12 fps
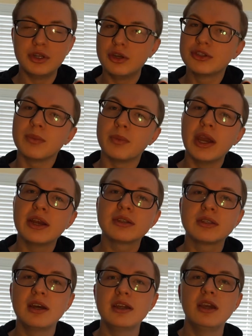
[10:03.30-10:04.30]
the notes up there,
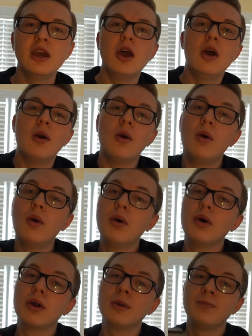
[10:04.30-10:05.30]
study.
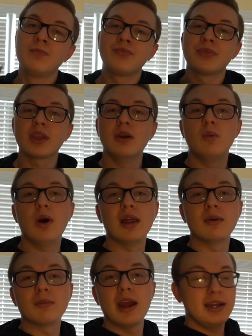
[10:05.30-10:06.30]
Or while
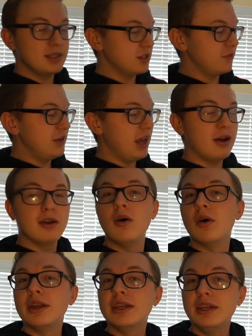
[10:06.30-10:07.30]
I'm writing stuff down
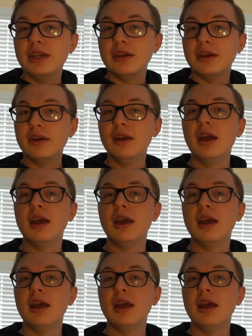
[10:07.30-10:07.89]
on here,